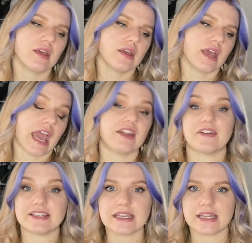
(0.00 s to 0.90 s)
And if I
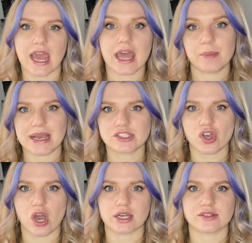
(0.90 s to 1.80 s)
did, I had a mask
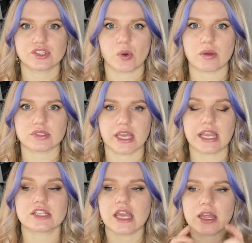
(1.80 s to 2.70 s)
on. So I was like,
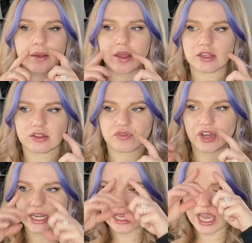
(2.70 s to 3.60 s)
because it's
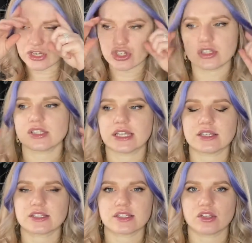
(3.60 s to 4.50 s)
funny, I shouldn't say this
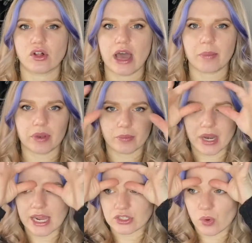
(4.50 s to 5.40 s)
because it'll happen, but
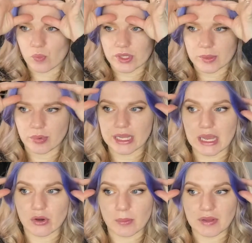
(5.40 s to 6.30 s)
I don't really break
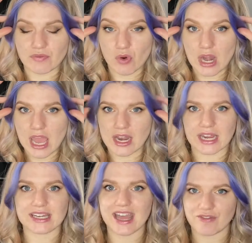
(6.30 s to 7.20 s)
out on my forehead. I
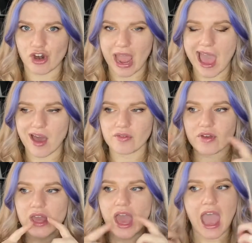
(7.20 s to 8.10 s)
never have.
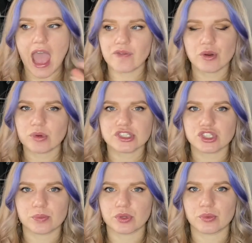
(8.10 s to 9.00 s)
Every once in a
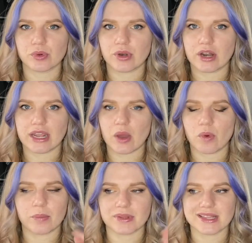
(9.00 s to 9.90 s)
blue moon, I'd get one,
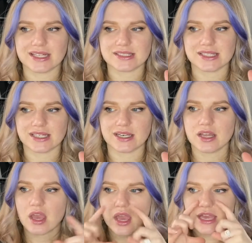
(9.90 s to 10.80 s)
but that's it.
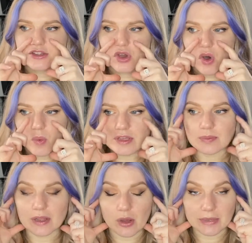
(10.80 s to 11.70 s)
It's always been
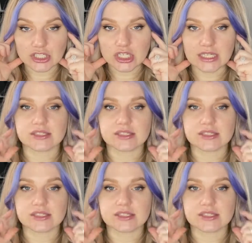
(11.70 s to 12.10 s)
on my cheeks.